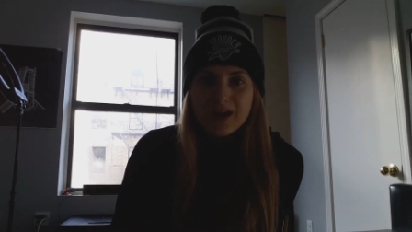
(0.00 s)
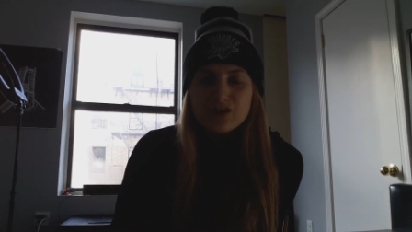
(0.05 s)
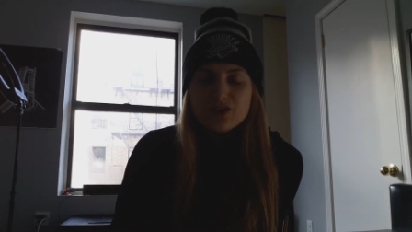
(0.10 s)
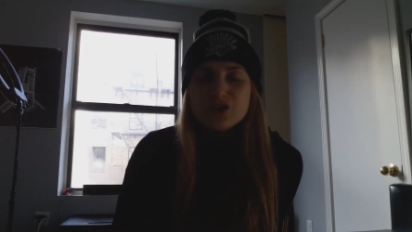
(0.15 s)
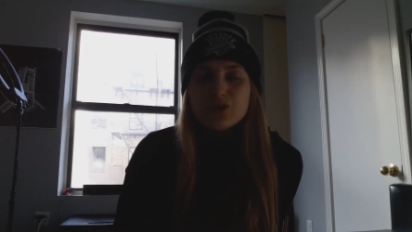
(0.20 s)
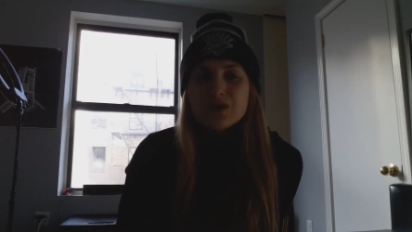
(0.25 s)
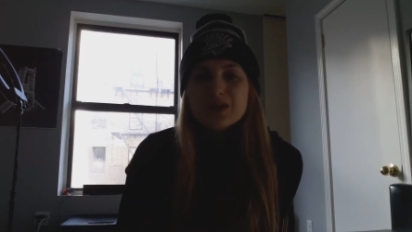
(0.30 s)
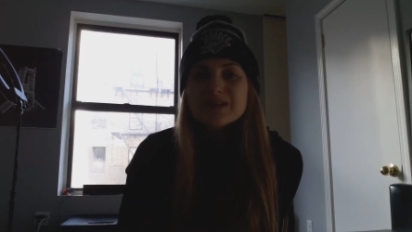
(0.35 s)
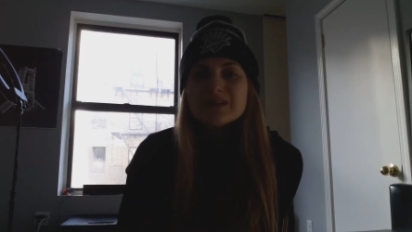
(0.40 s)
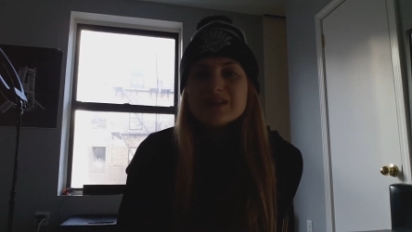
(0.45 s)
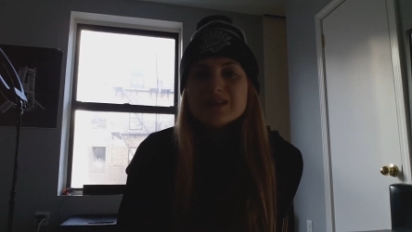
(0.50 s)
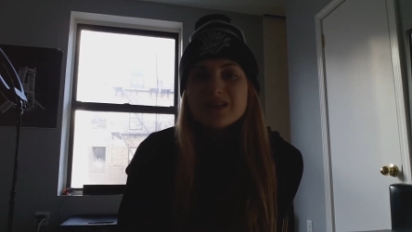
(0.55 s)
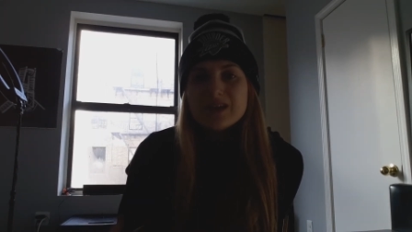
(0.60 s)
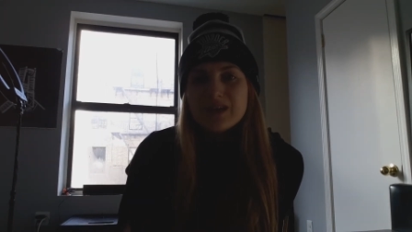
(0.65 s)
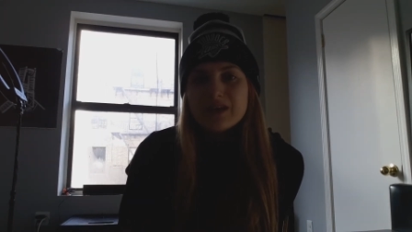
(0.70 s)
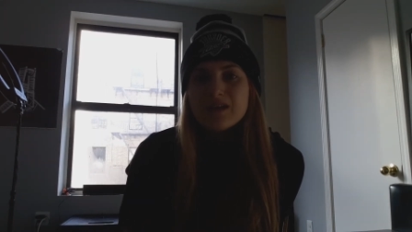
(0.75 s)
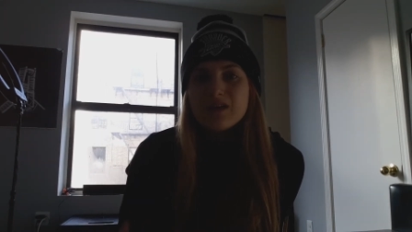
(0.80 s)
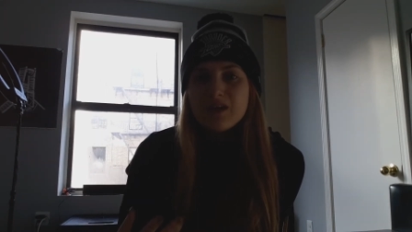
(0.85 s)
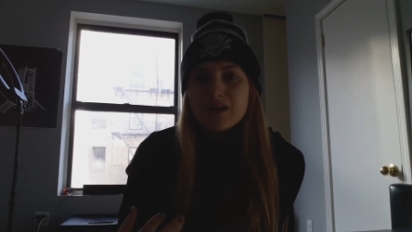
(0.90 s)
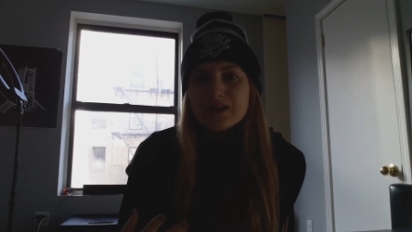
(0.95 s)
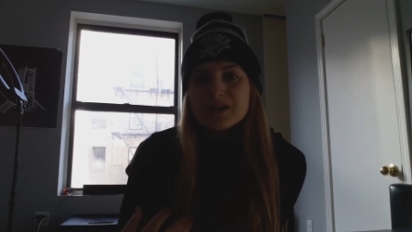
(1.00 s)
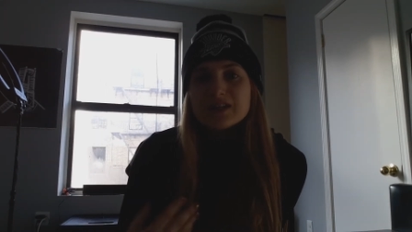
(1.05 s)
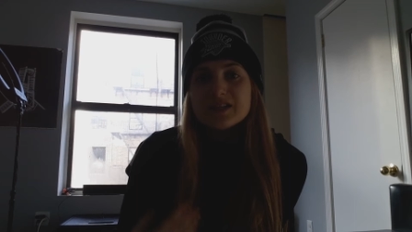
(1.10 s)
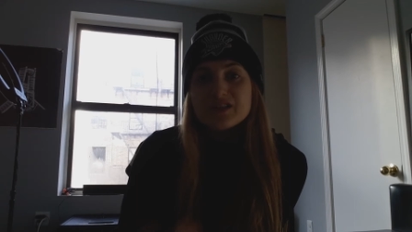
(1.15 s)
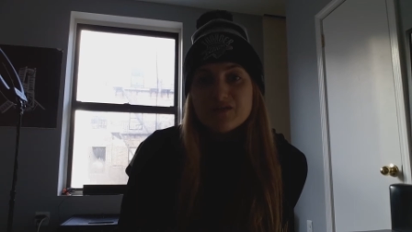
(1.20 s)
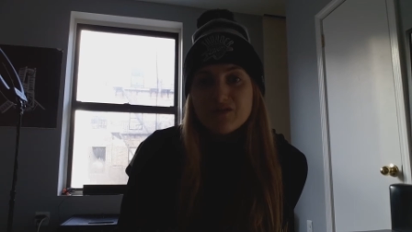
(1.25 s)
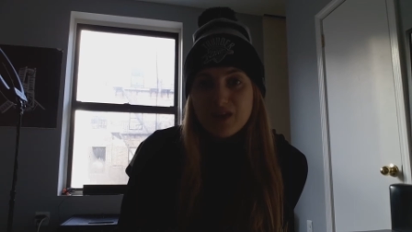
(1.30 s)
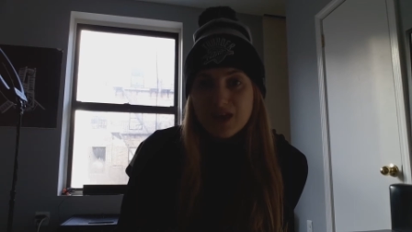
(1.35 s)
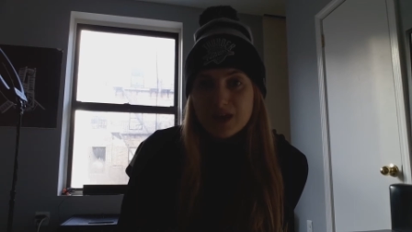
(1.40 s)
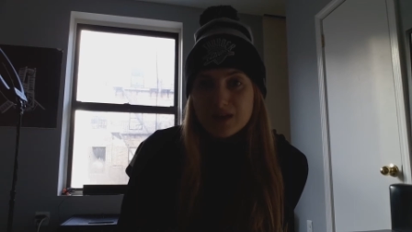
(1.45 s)
and you could see it on
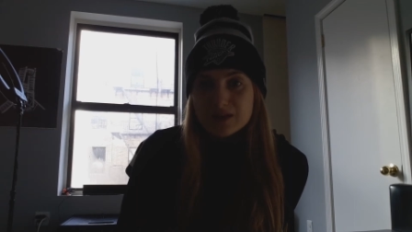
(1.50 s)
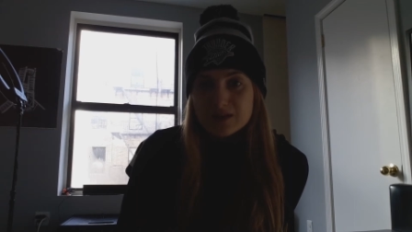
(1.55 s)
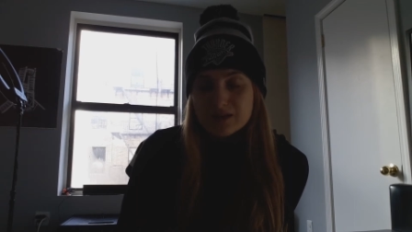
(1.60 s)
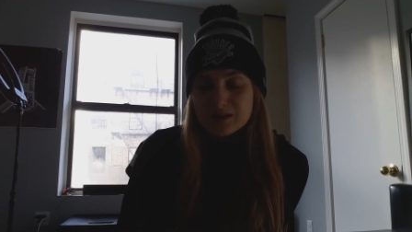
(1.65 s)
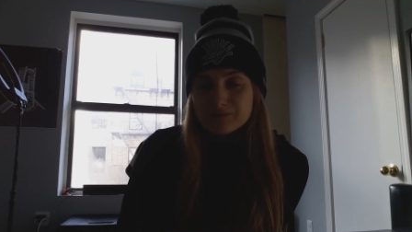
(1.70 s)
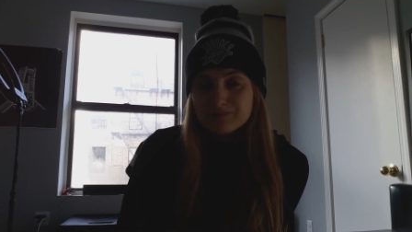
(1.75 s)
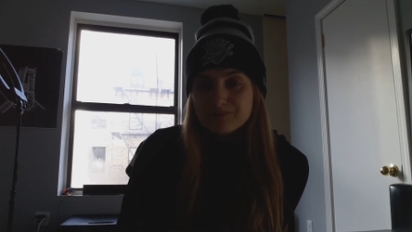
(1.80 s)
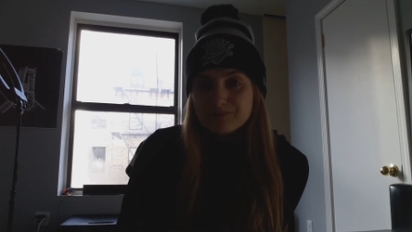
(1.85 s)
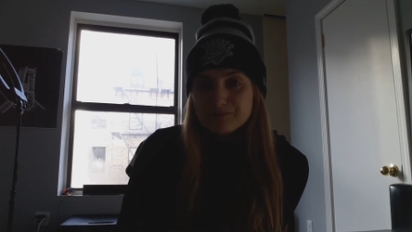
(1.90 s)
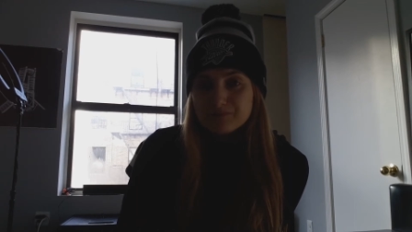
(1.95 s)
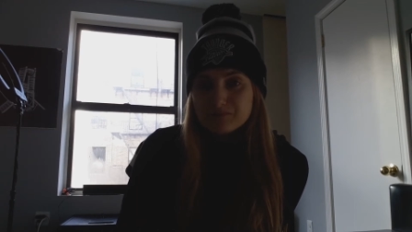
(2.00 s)
his face.